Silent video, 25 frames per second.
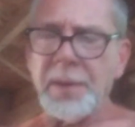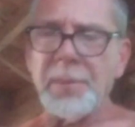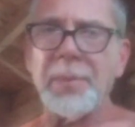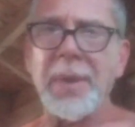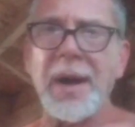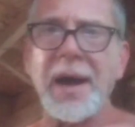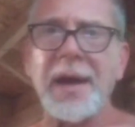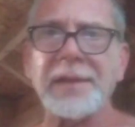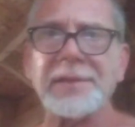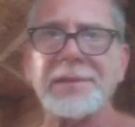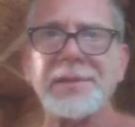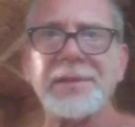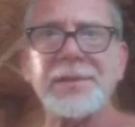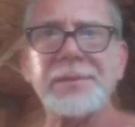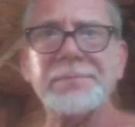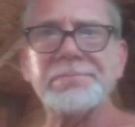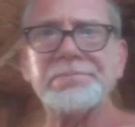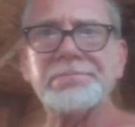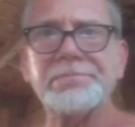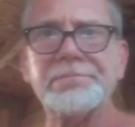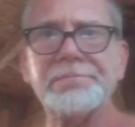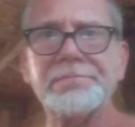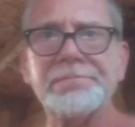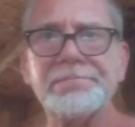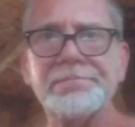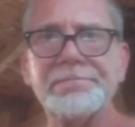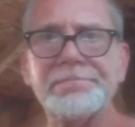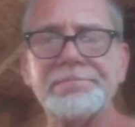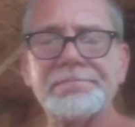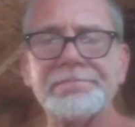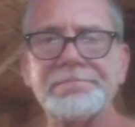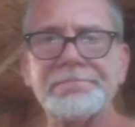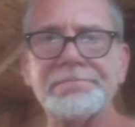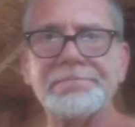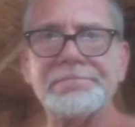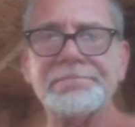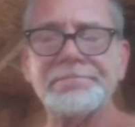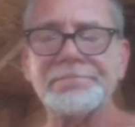But
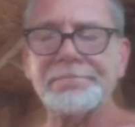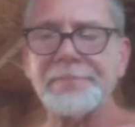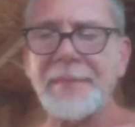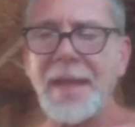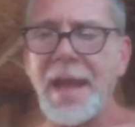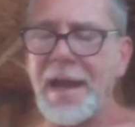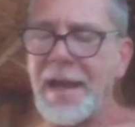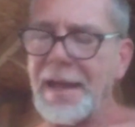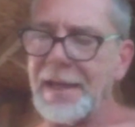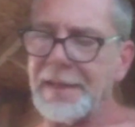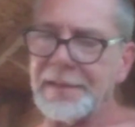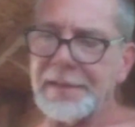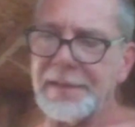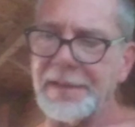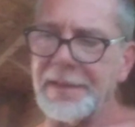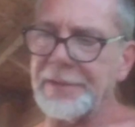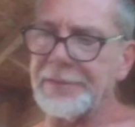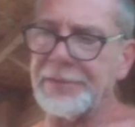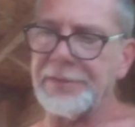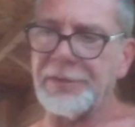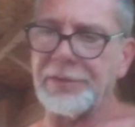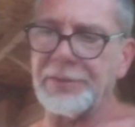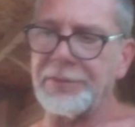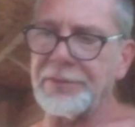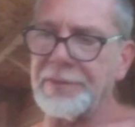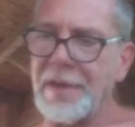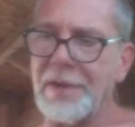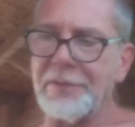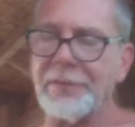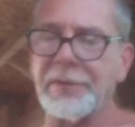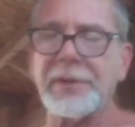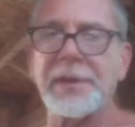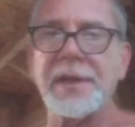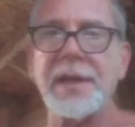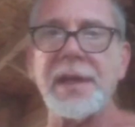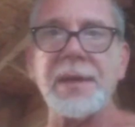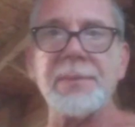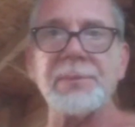it just never
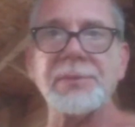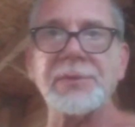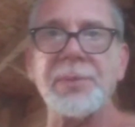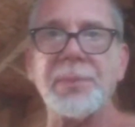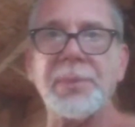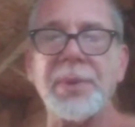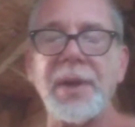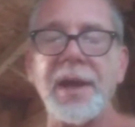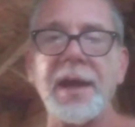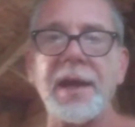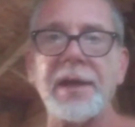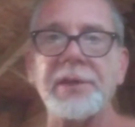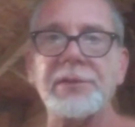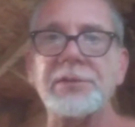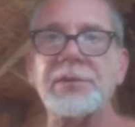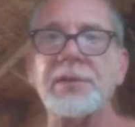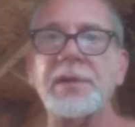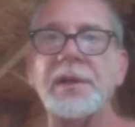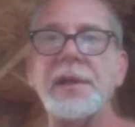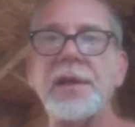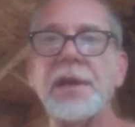came to pass.